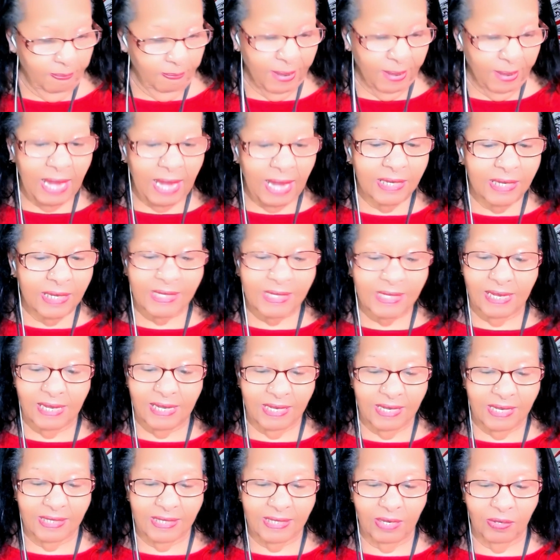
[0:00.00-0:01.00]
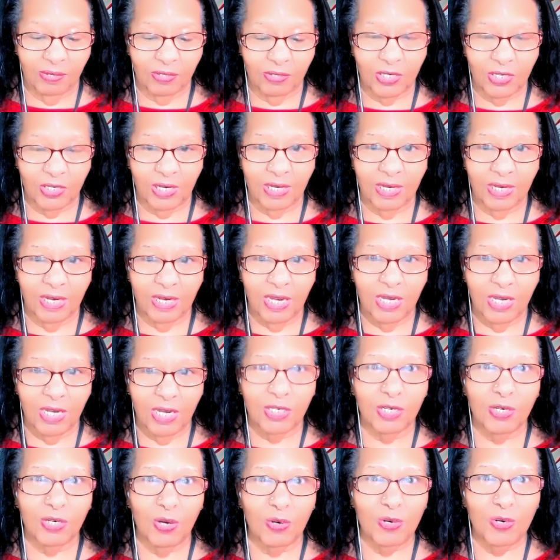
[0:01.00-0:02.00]
balance in this energy
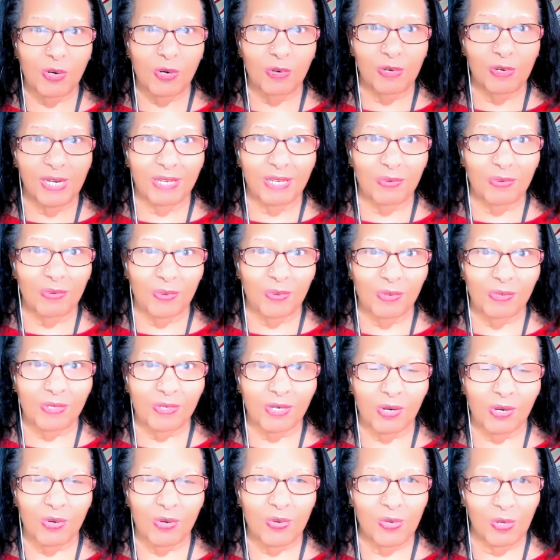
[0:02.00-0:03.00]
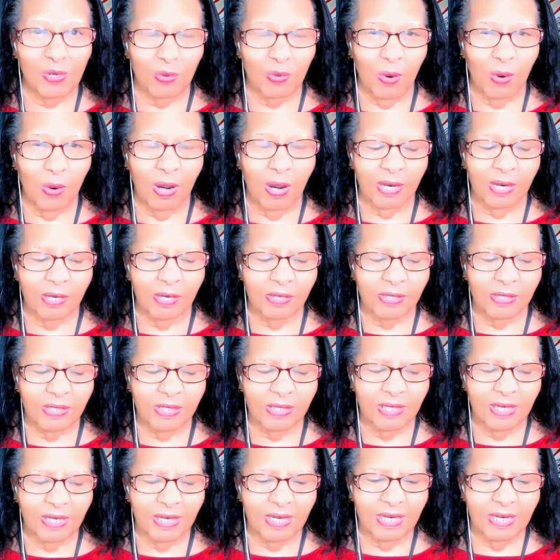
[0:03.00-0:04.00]
to know you'll get through to cooler
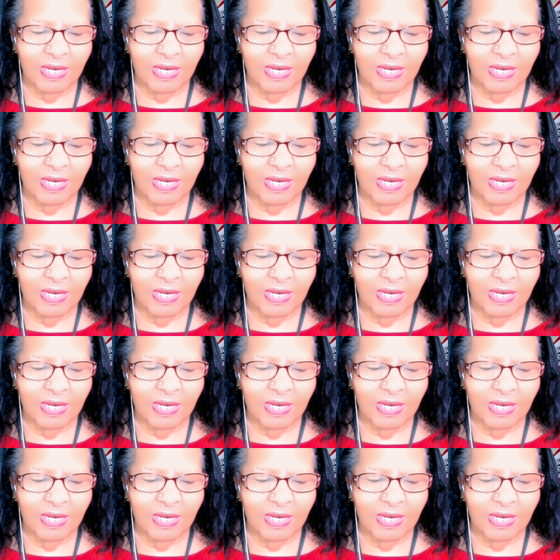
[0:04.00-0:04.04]
waters.